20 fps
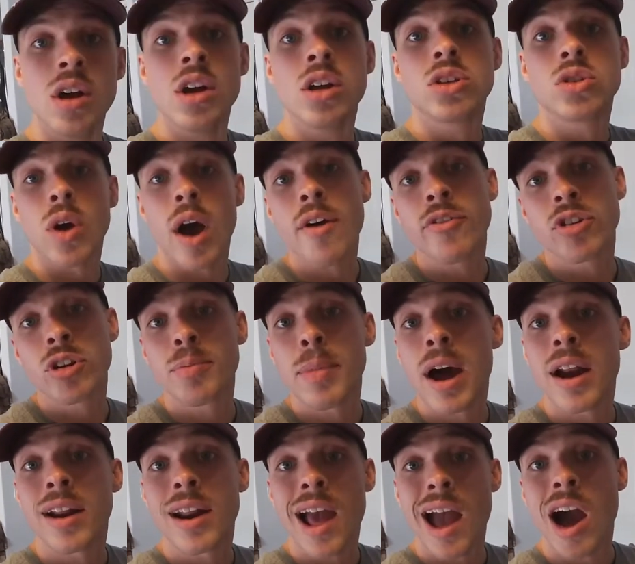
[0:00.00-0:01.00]
So after
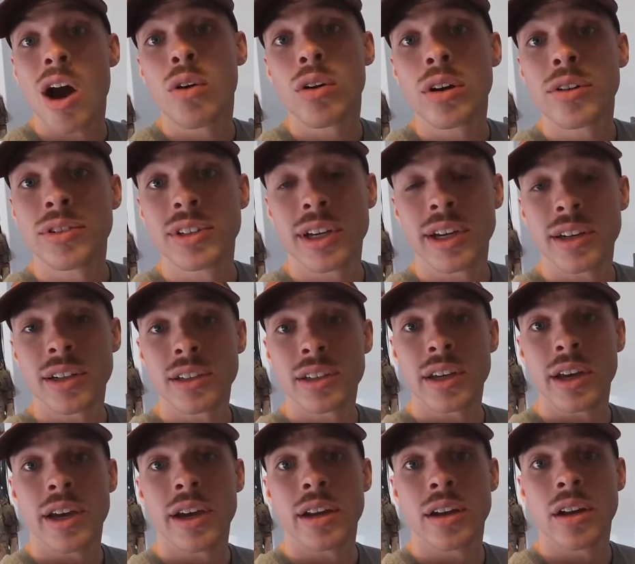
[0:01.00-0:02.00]
about an hour of skin to
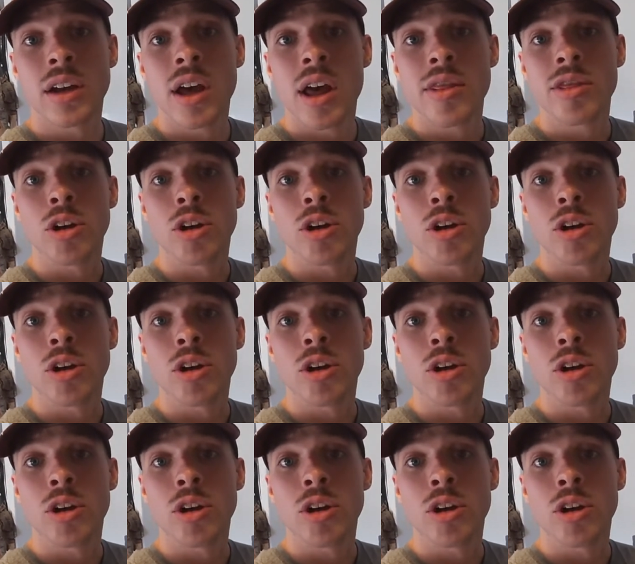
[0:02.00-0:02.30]
skin,